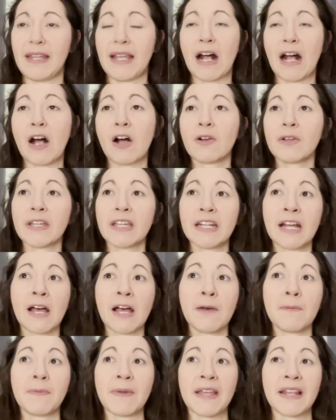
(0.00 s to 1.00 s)
I'll get
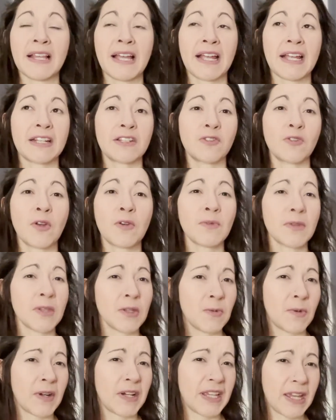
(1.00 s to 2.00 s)
up and like, do I really
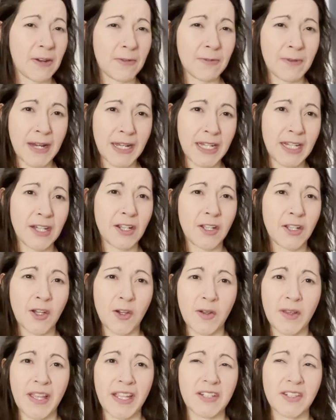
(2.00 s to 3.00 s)
want to get ready to go
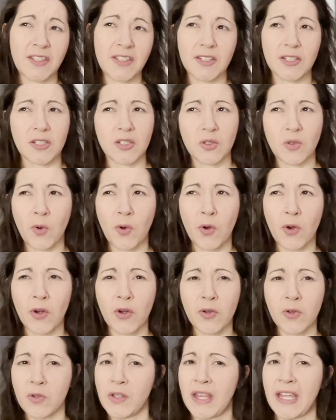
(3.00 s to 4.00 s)
like to the
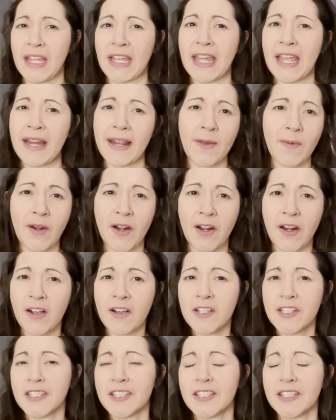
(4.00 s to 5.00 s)
store or like anywhere
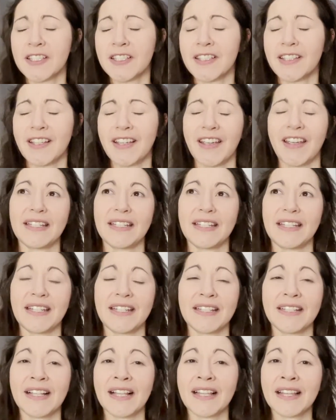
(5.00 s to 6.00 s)
else?
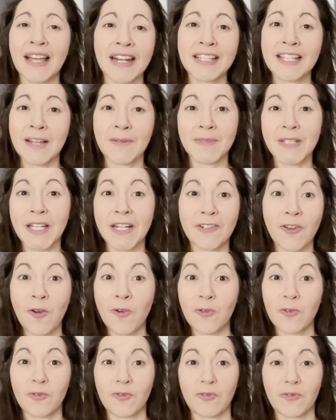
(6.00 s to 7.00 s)
A lot of times I
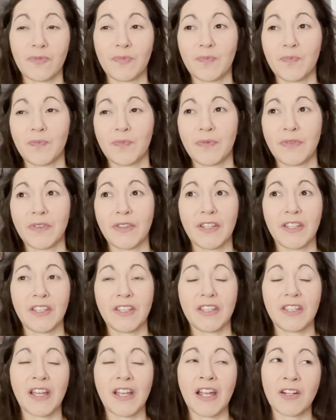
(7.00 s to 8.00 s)
don't
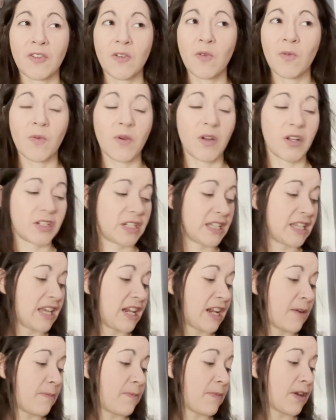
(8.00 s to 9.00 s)
want to get
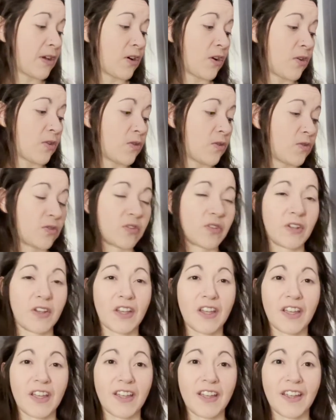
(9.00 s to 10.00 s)
up and go
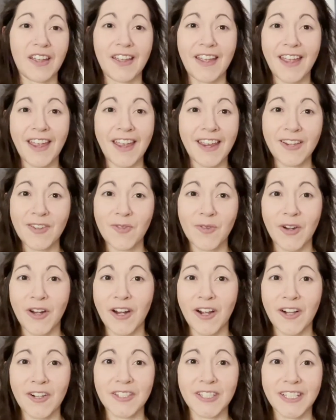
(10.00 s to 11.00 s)
anywhere
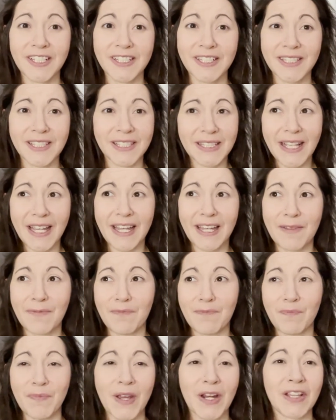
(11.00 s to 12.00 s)
else because it's like
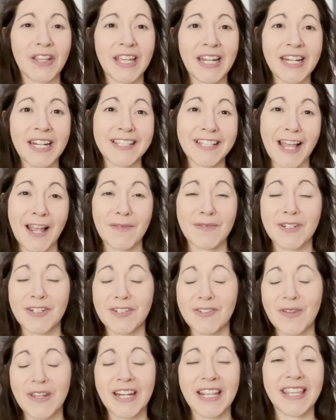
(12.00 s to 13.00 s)
barely any time to
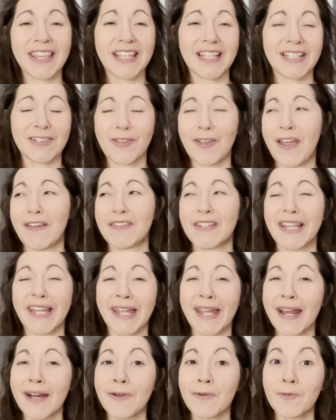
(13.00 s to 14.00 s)
do anything. So you have to like
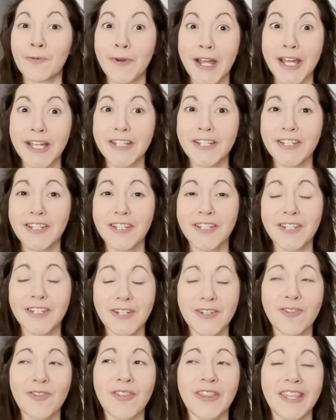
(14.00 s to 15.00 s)
kind of rush to
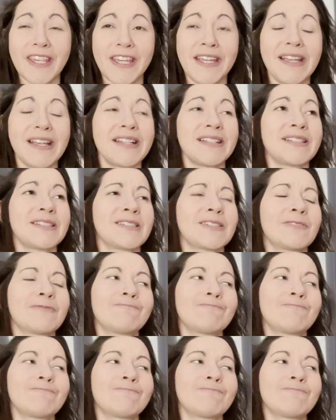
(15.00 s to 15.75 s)
do things.